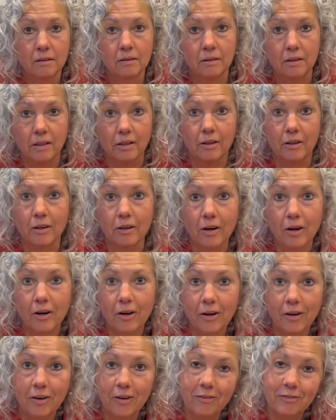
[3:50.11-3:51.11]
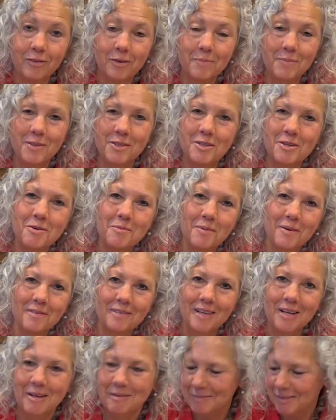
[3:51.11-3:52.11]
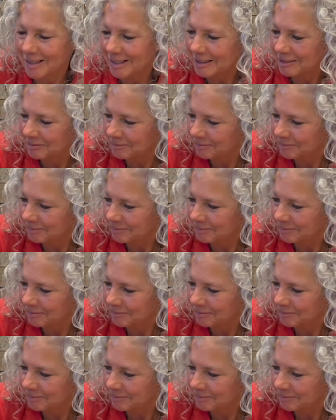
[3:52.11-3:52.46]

They're all from the tuber family.